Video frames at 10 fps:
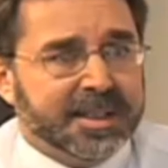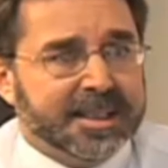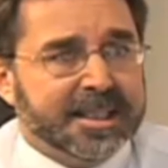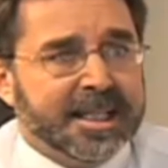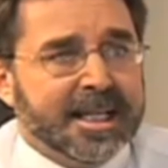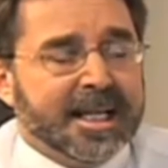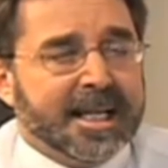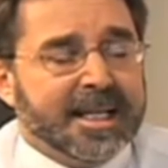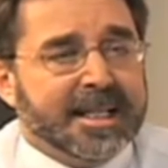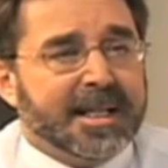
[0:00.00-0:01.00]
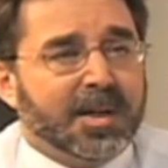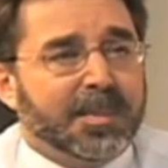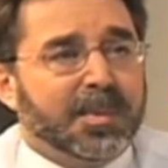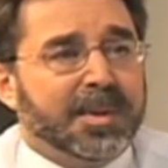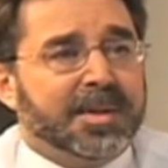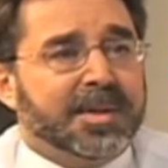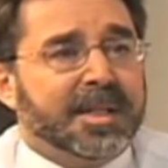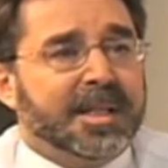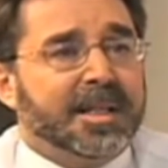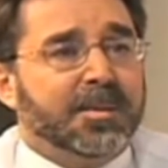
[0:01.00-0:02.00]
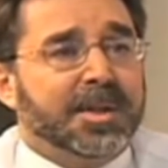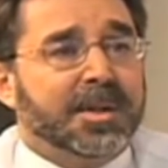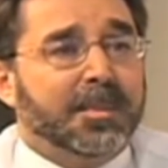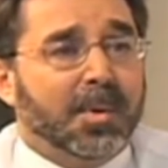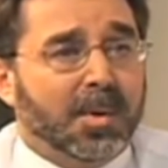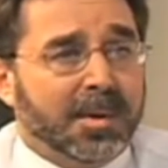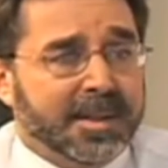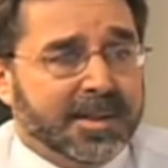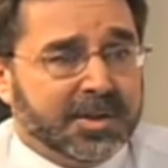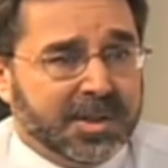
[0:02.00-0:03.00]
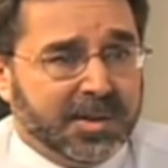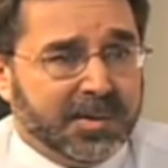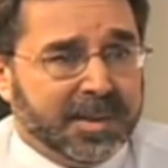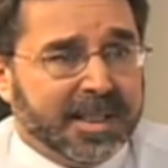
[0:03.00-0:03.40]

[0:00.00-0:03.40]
and help with the poor and the children?